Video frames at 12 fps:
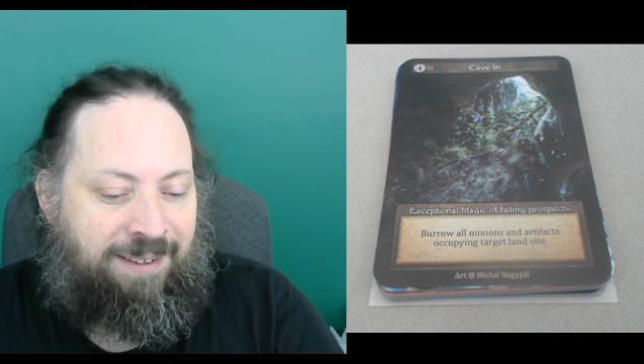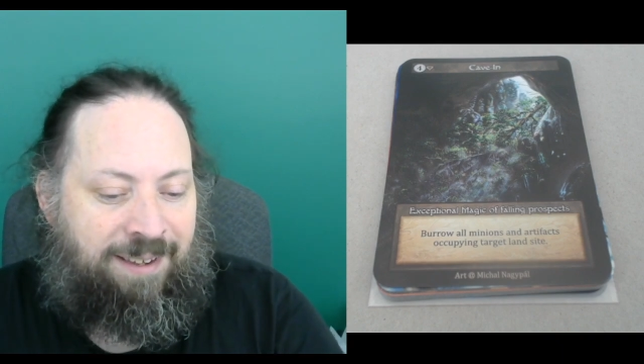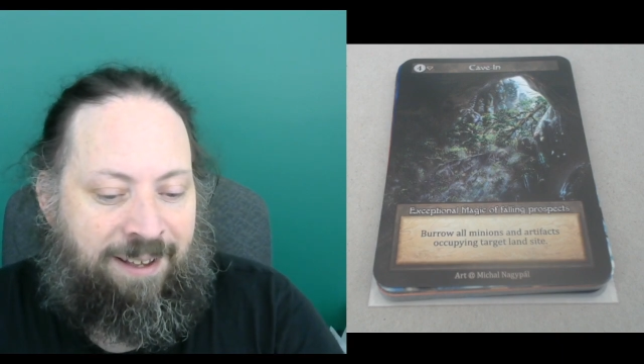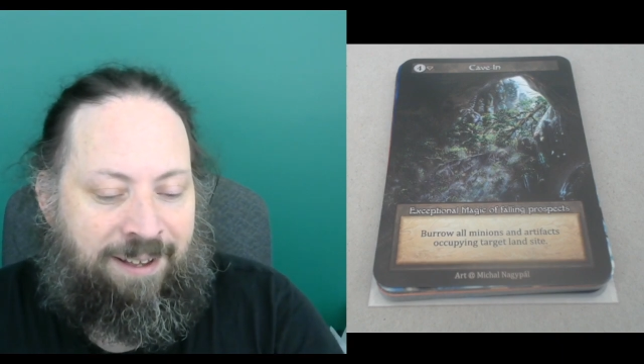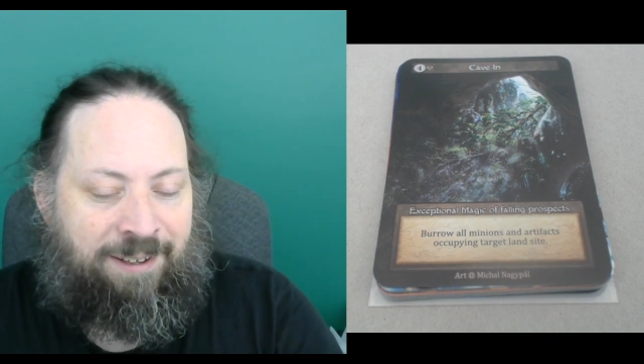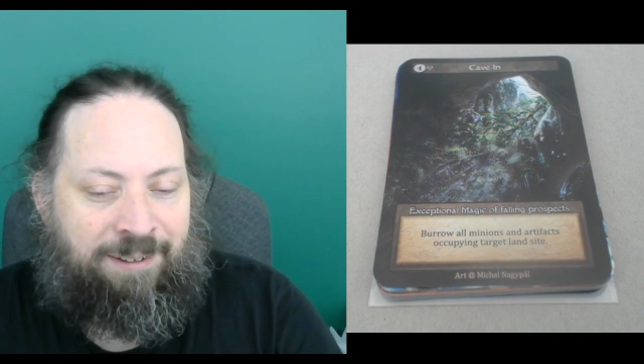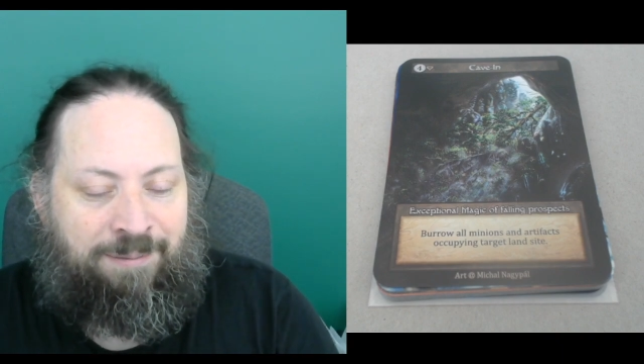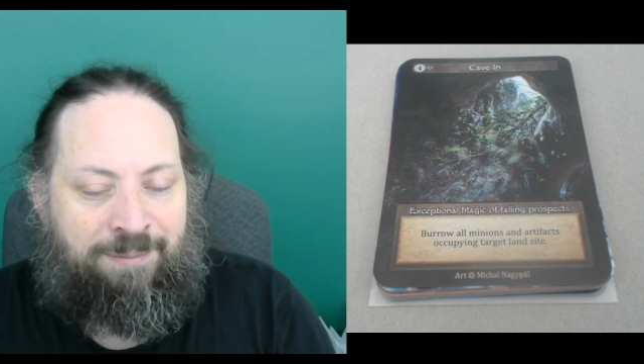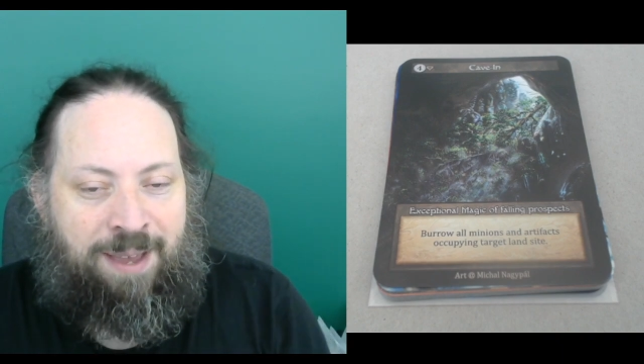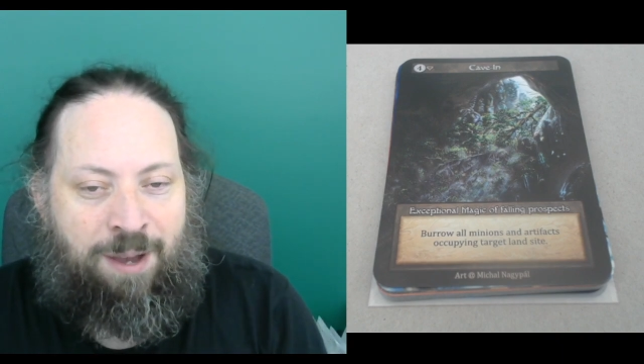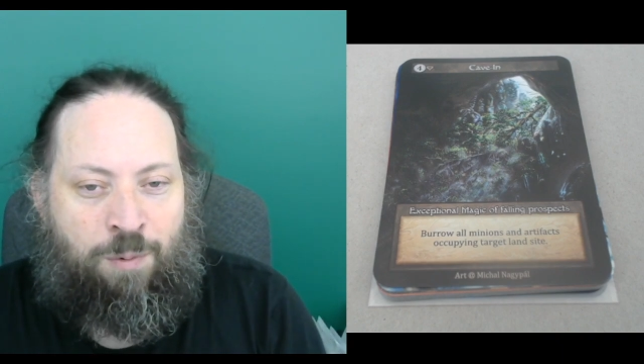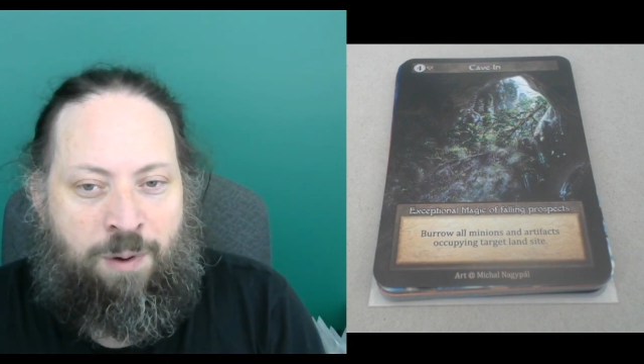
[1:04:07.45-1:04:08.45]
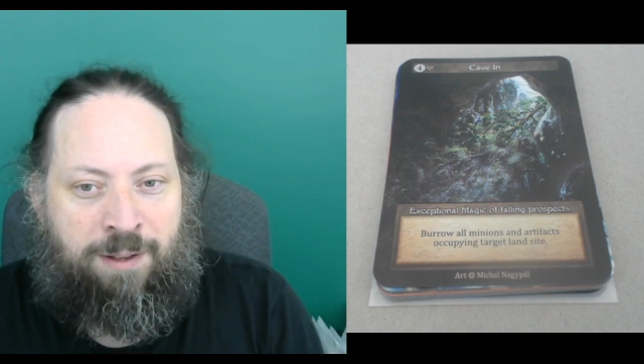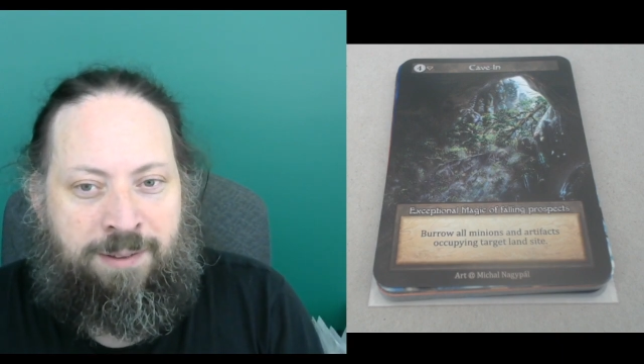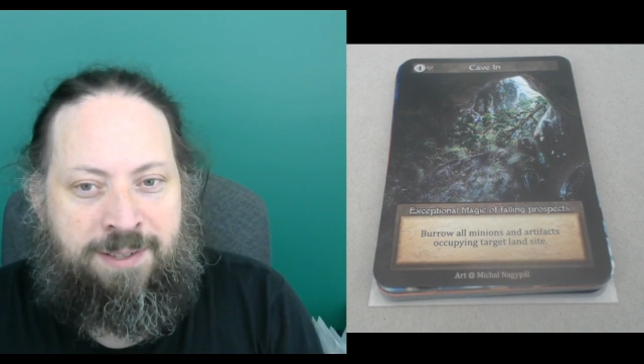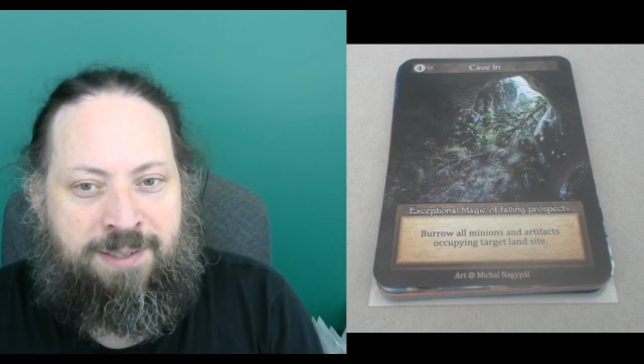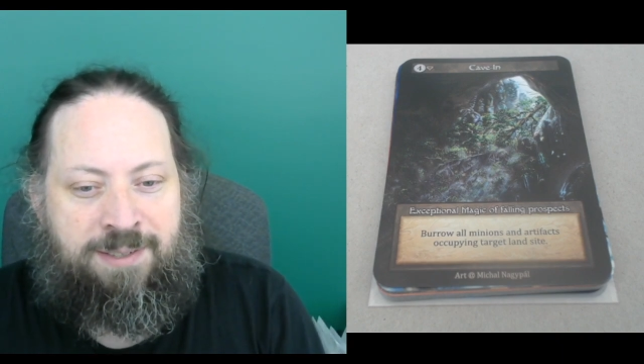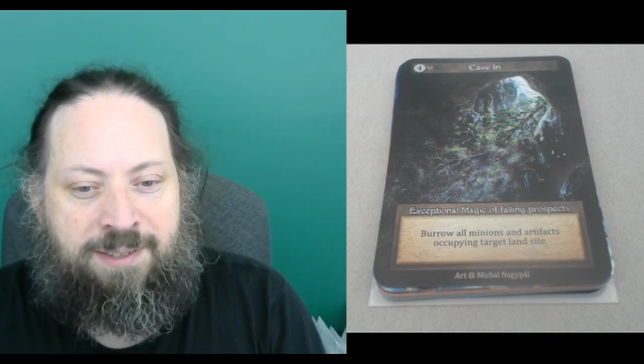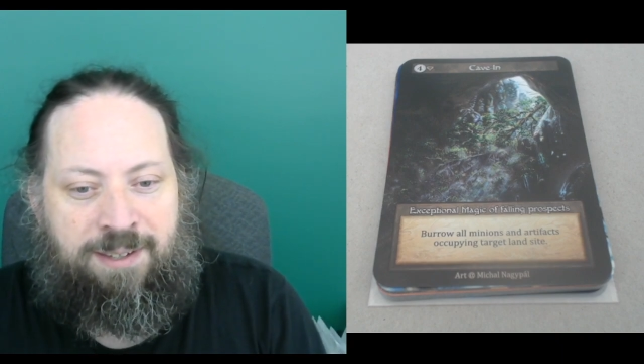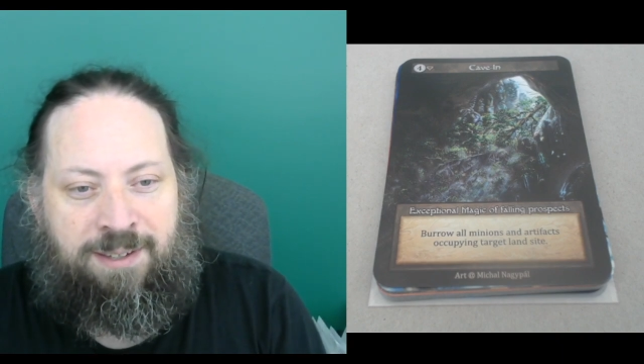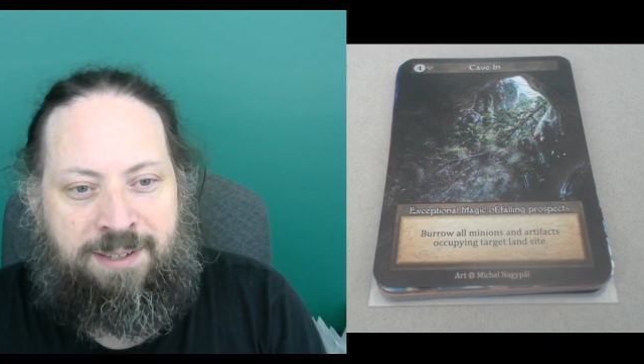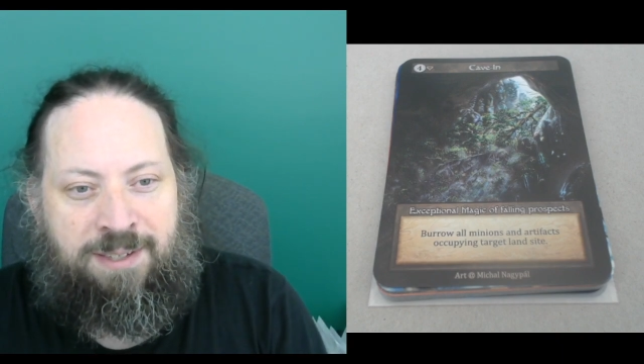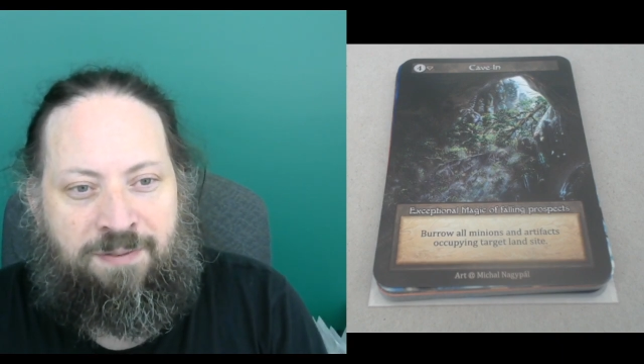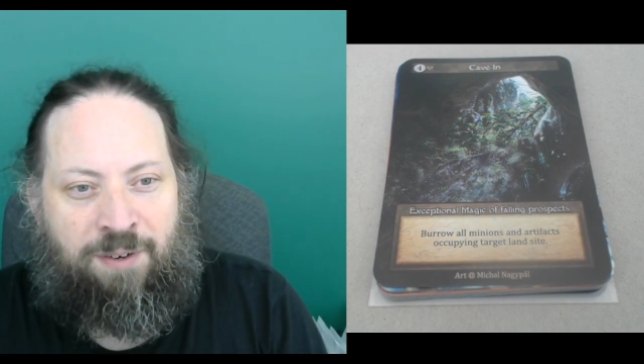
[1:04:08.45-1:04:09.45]
um, at once
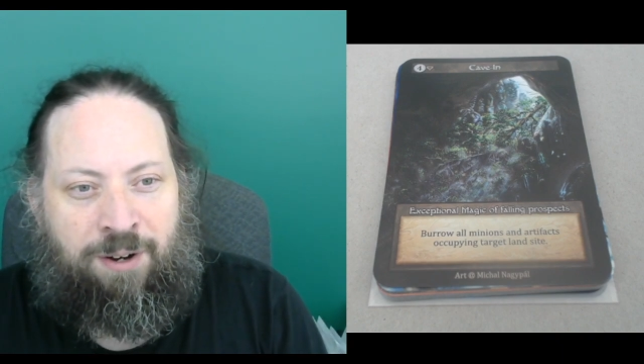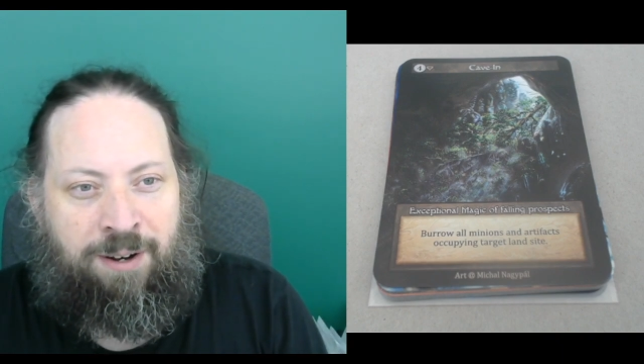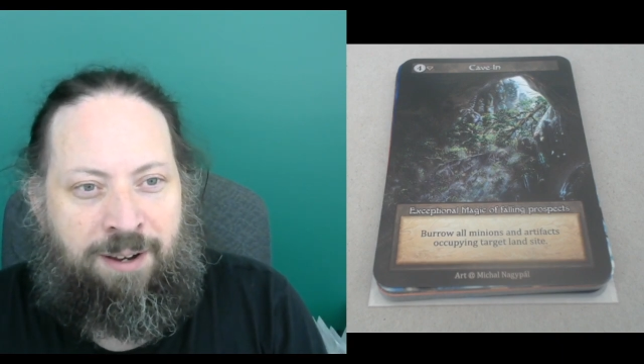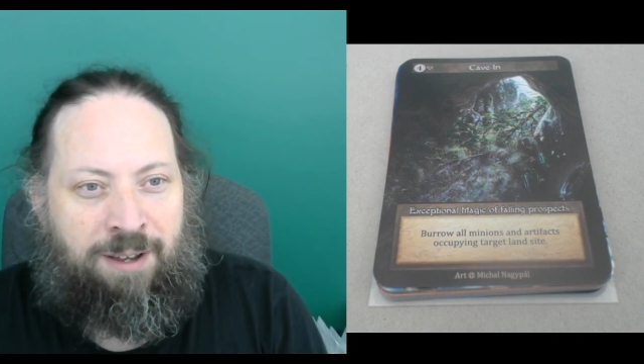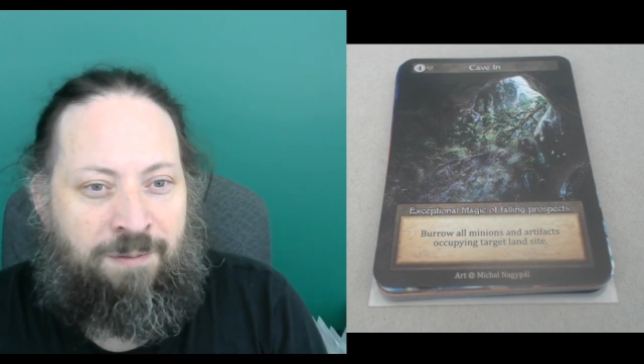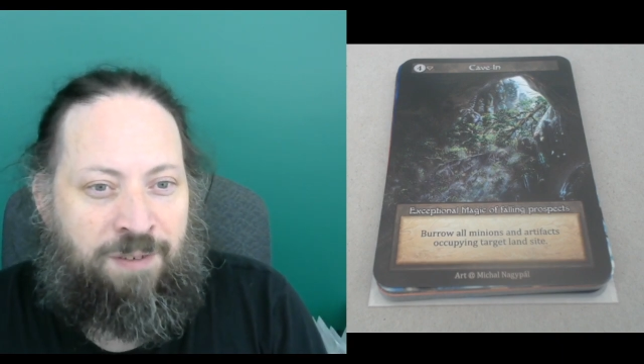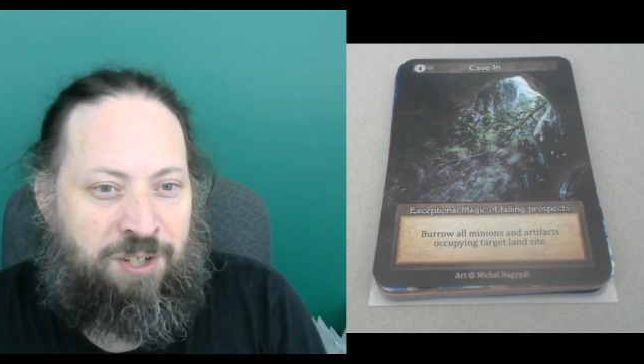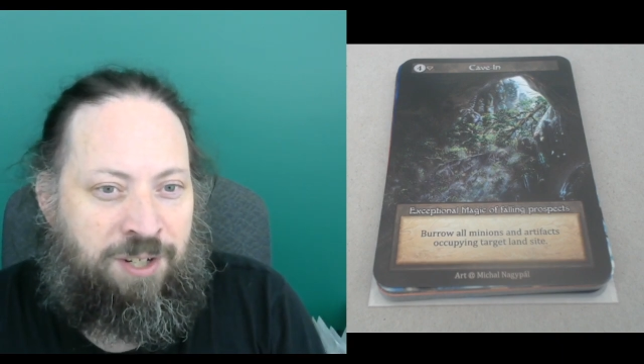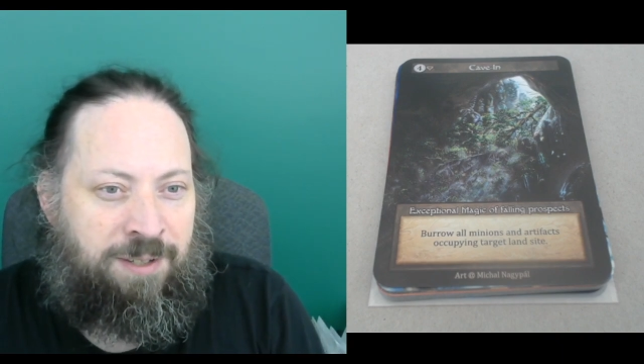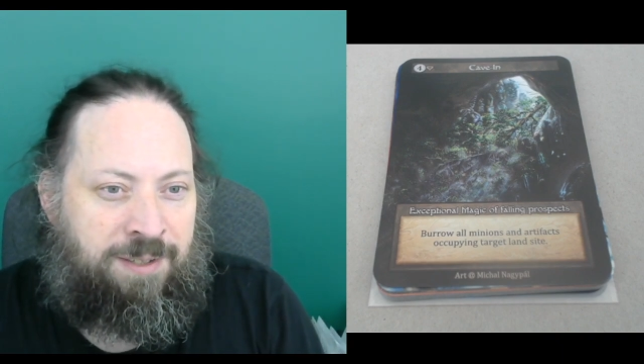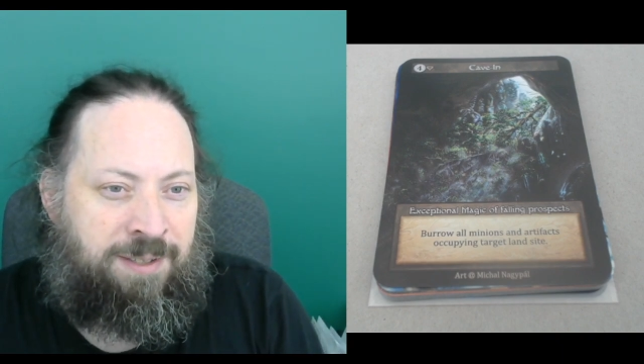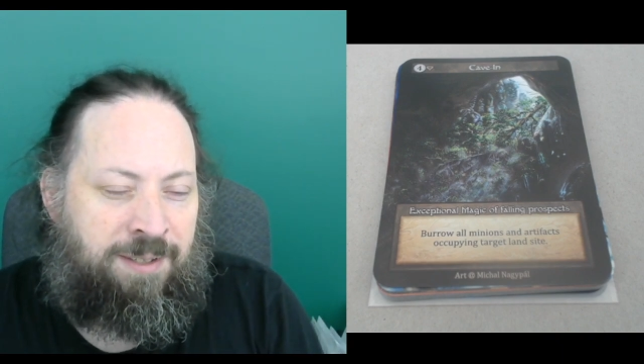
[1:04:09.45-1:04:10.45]
is very efficient.